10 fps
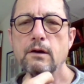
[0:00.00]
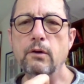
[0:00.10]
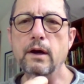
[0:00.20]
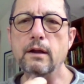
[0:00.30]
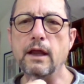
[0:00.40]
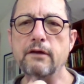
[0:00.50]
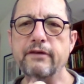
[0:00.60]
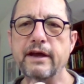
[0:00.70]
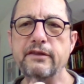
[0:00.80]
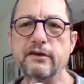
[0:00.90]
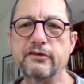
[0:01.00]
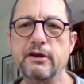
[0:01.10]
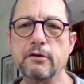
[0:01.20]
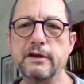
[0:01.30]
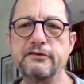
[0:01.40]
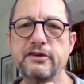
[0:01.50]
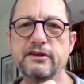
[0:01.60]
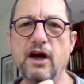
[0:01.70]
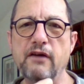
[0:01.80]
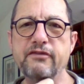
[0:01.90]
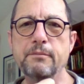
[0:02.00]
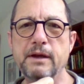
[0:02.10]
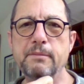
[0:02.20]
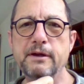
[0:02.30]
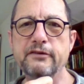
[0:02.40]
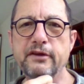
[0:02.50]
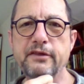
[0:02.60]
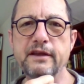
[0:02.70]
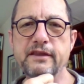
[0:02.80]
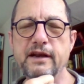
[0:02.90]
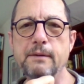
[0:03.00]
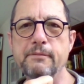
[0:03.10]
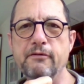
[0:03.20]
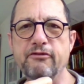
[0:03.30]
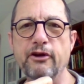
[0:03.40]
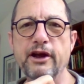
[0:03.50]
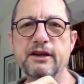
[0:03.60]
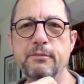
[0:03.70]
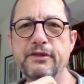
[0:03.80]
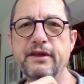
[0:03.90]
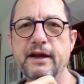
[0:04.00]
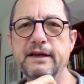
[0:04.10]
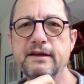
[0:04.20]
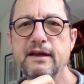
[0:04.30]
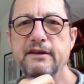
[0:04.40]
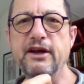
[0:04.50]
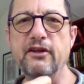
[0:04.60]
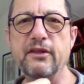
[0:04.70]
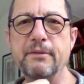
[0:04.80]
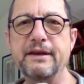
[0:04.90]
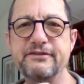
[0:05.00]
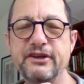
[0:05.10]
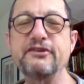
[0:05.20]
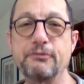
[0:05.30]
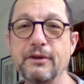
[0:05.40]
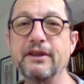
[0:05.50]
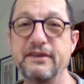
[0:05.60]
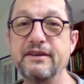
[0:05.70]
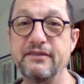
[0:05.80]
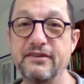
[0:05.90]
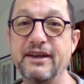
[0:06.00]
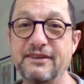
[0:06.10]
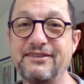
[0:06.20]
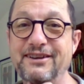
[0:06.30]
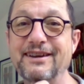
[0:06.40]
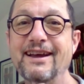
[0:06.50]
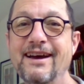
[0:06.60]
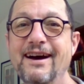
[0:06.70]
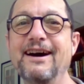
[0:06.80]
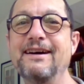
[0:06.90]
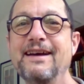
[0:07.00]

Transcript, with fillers: Well, a lot of atheists get really ticked off at me because they think that I'm their friend, but then I tell them that Jesus really did exist. Uh,